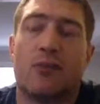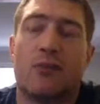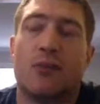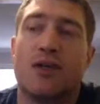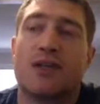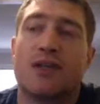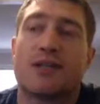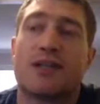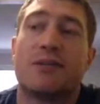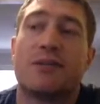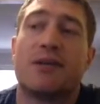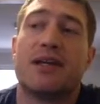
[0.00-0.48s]

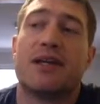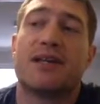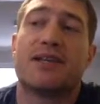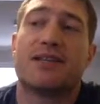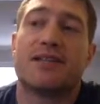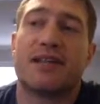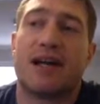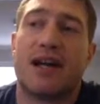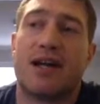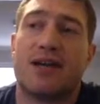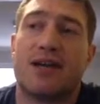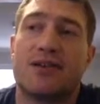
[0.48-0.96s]
When somebody
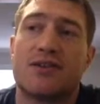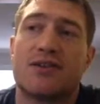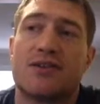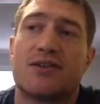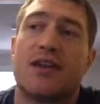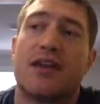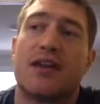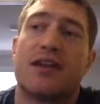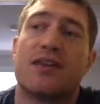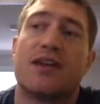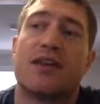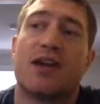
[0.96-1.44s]
sells,
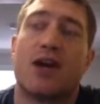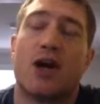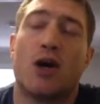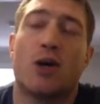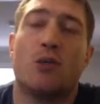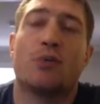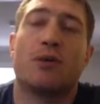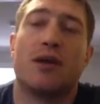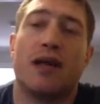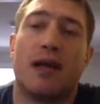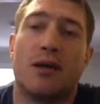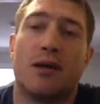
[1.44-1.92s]
then they
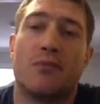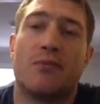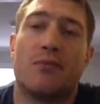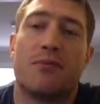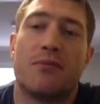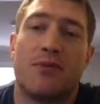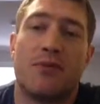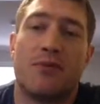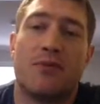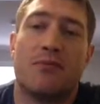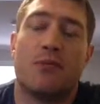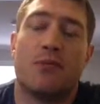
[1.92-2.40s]
open up
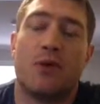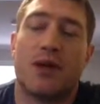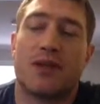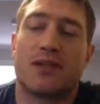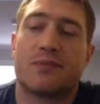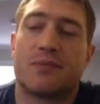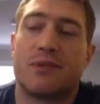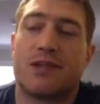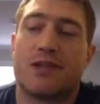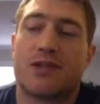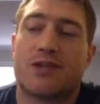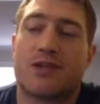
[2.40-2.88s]
what's
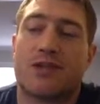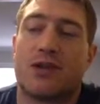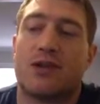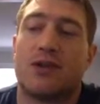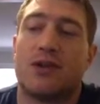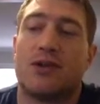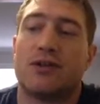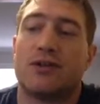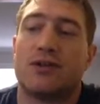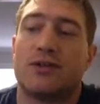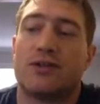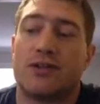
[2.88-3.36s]
been
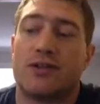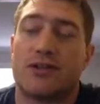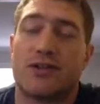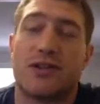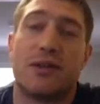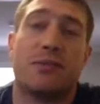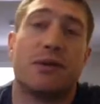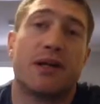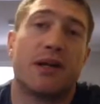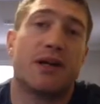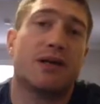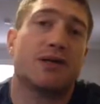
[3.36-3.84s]
sold to
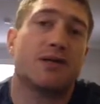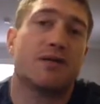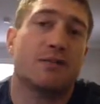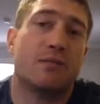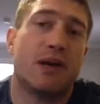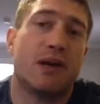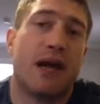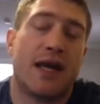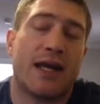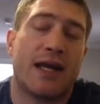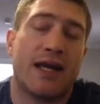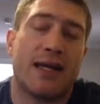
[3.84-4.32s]
somebody else to
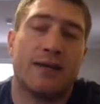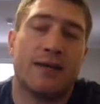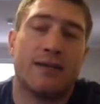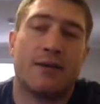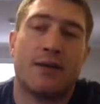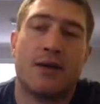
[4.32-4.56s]
buy in.